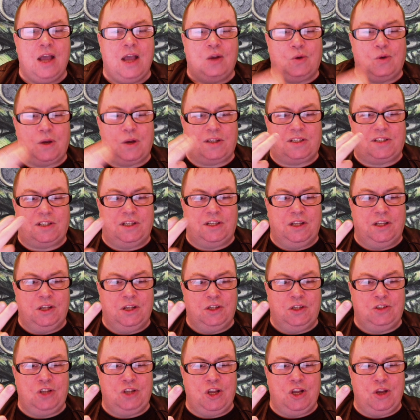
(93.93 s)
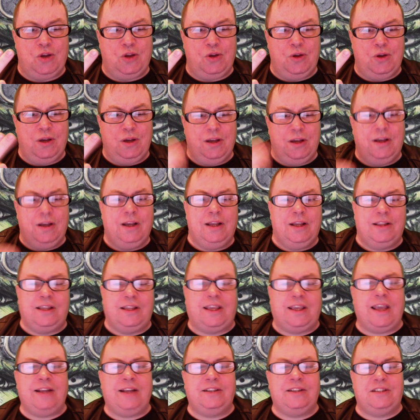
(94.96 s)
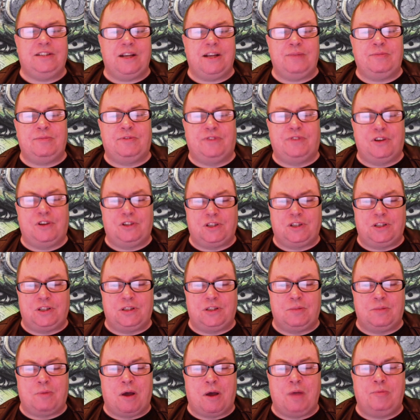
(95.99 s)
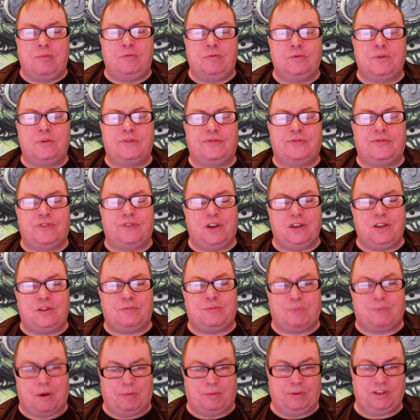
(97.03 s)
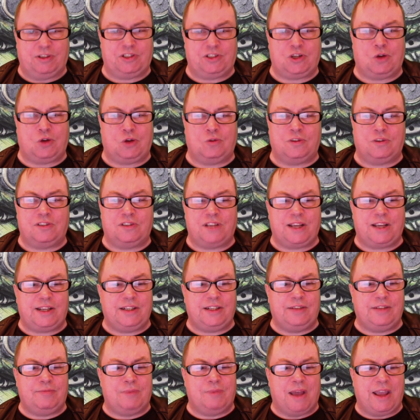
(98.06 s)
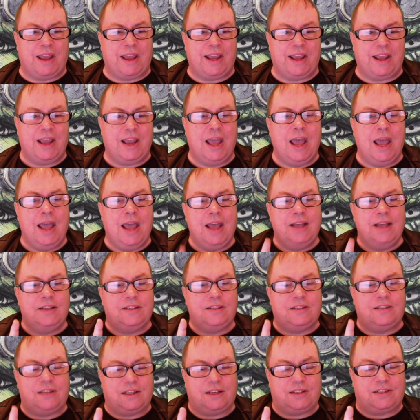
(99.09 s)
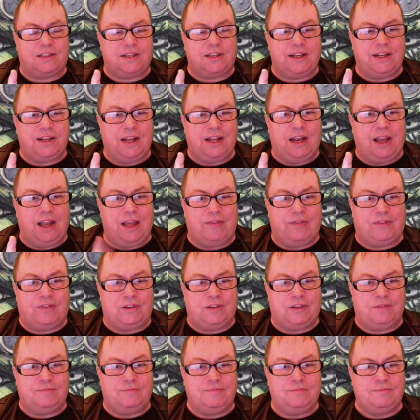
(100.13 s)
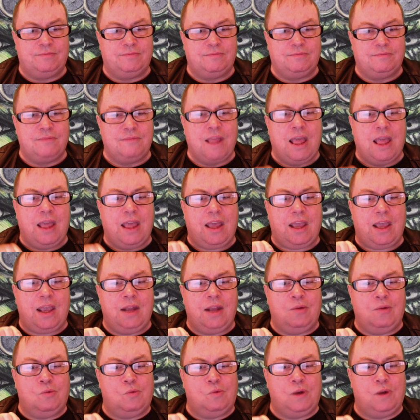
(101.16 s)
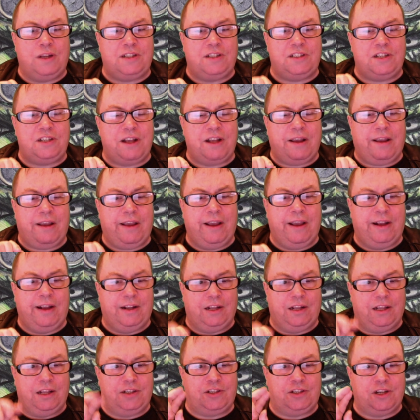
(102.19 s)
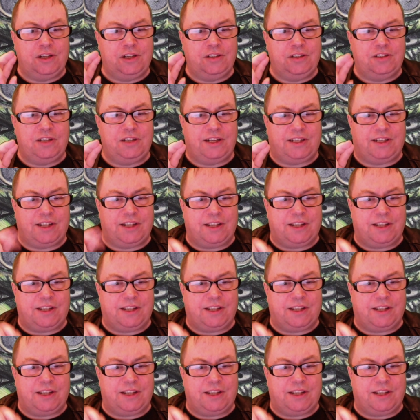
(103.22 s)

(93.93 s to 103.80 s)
Question 2. The King James Version of the Bible was first published on the 2nd of May, 1611. In which English city?